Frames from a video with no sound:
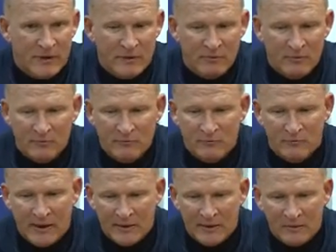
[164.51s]
People
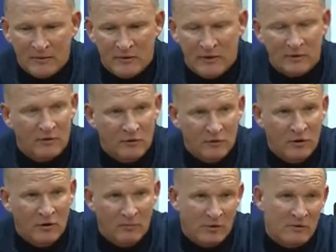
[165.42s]
might think that they
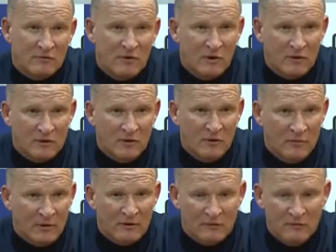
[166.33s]
don't, but they certainly do,
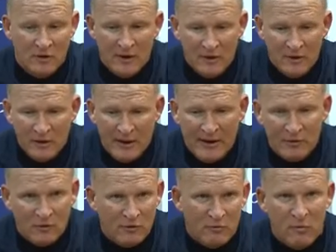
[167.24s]
because I
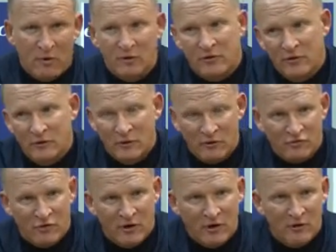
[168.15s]
know what they're doing on the
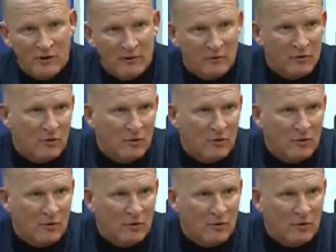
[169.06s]
training ground.